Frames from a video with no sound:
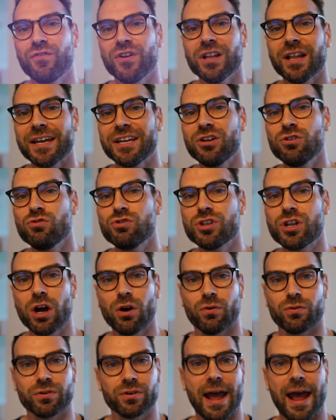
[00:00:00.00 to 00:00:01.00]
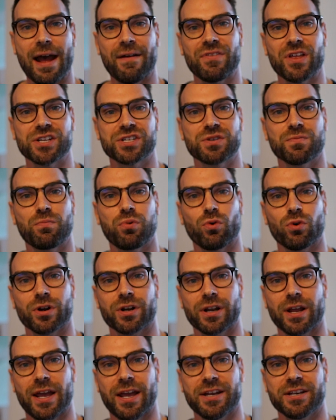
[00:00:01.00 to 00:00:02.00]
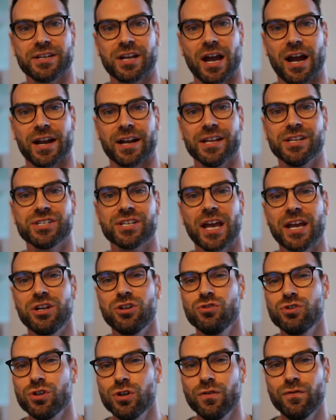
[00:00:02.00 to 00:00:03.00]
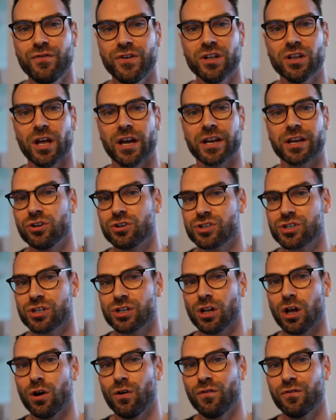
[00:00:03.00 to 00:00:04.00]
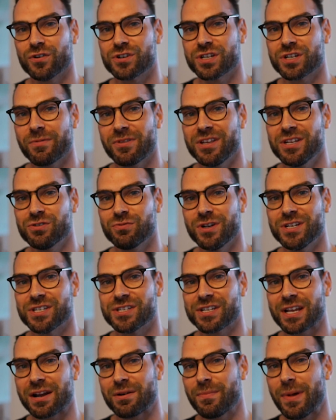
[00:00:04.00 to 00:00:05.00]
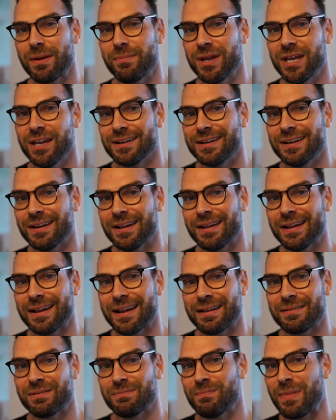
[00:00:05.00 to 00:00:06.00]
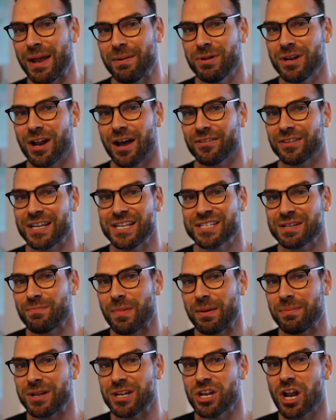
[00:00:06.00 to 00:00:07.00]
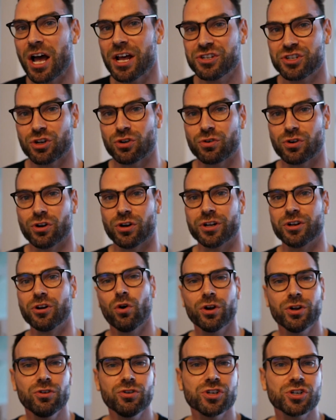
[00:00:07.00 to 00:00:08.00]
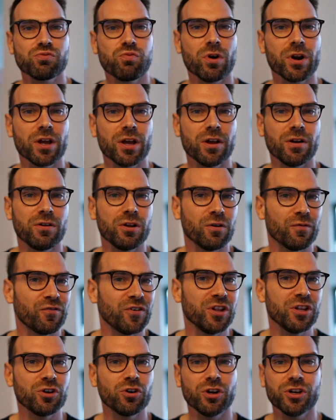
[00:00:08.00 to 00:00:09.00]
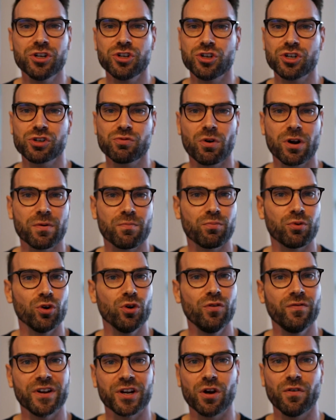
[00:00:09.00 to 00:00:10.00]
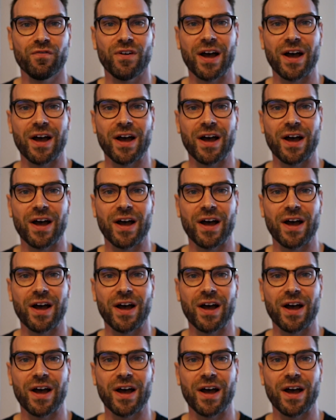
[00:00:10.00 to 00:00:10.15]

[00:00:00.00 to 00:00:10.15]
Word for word: feel like you don't have that support and guidance and you do feel like you're slow for of these reasons that are maybe uh, maybe not these and maybe not so good or you just want to you're feeling good and you just want to improve and go